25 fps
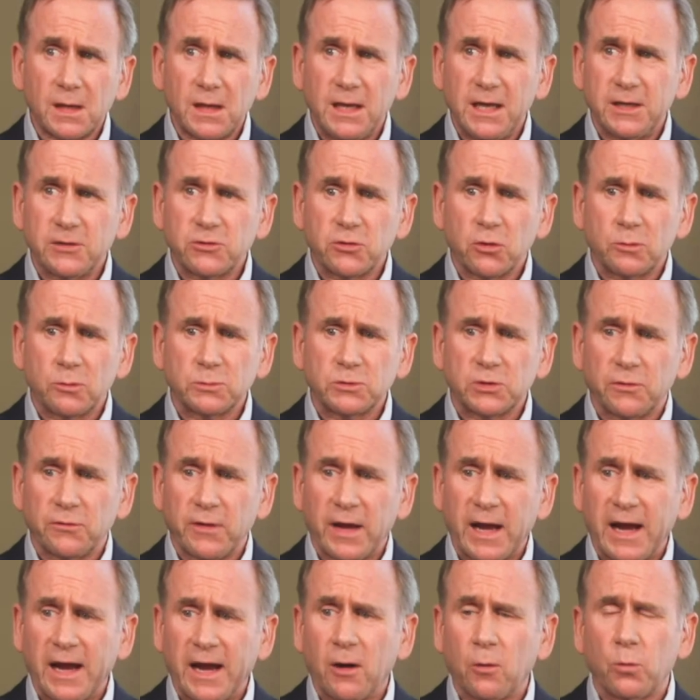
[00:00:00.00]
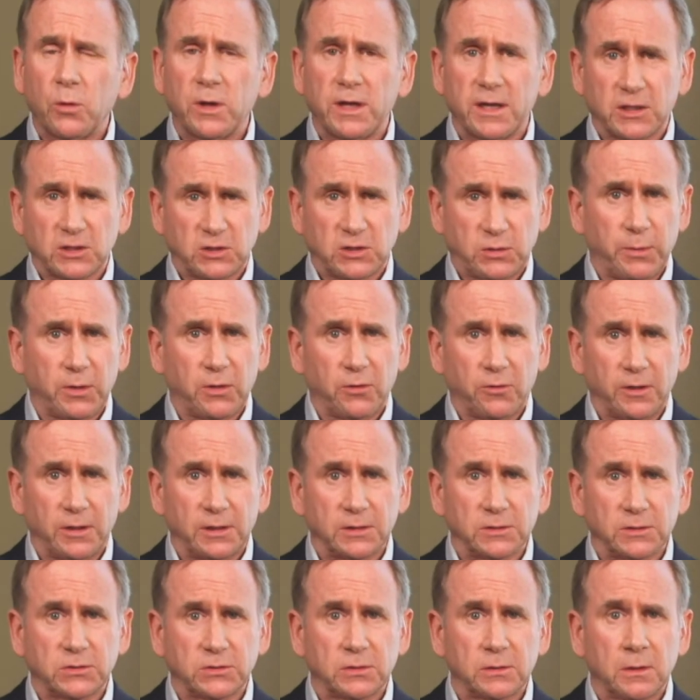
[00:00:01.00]
in terms of how we
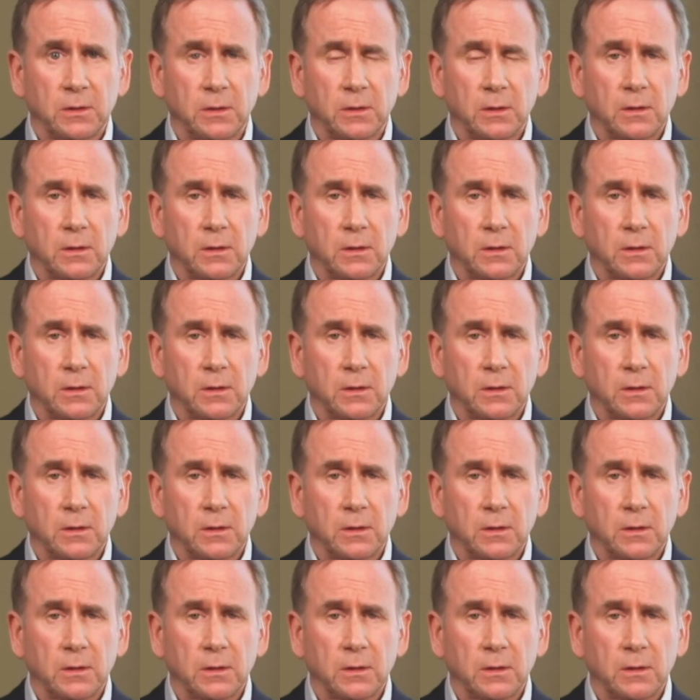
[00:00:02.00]
experience